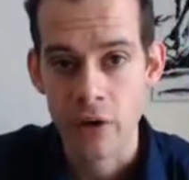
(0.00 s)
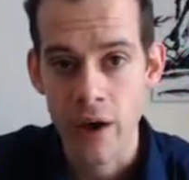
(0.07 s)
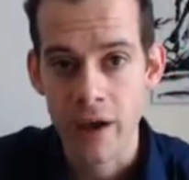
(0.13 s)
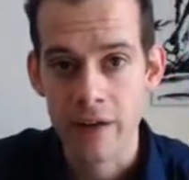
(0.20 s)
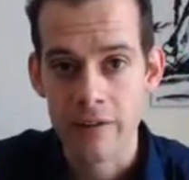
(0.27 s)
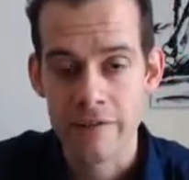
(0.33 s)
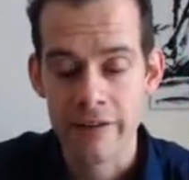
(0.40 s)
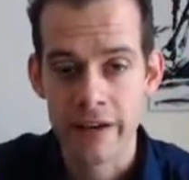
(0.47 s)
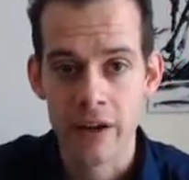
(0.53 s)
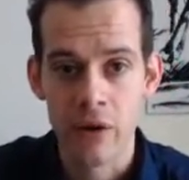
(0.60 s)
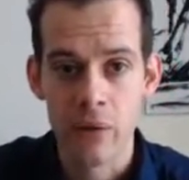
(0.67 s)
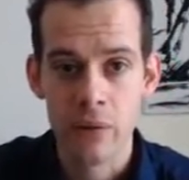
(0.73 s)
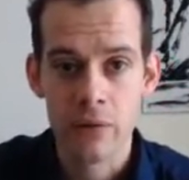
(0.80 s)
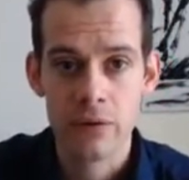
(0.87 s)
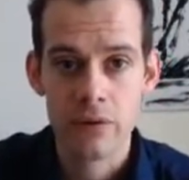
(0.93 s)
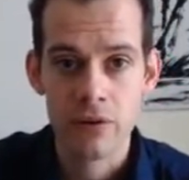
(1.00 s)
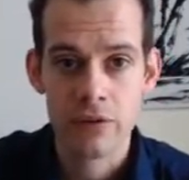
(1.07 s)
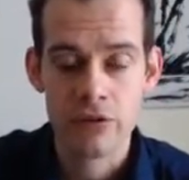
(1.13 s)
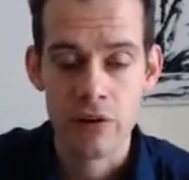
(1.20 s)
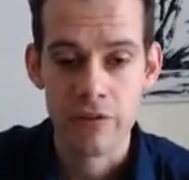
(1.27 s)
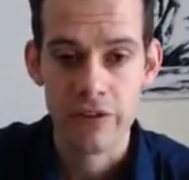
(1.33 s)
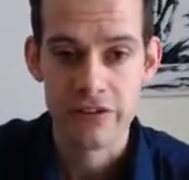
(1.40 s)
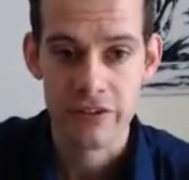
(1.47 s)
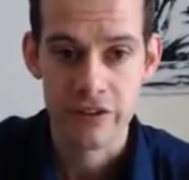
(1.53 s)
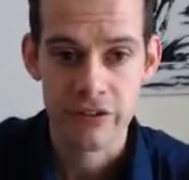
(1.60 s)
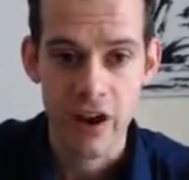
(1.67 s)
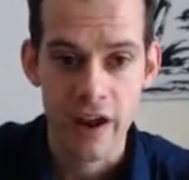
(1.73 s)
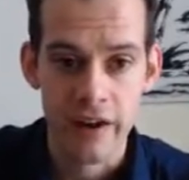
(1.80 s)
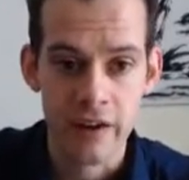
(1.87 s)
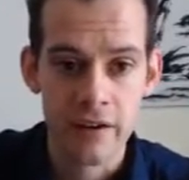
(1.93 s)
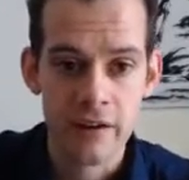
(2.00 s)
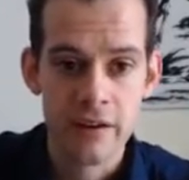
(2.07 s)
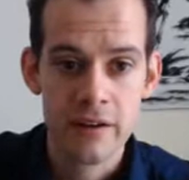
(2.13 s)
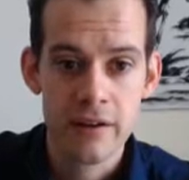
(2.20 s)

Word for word: Yue video surfaced in China.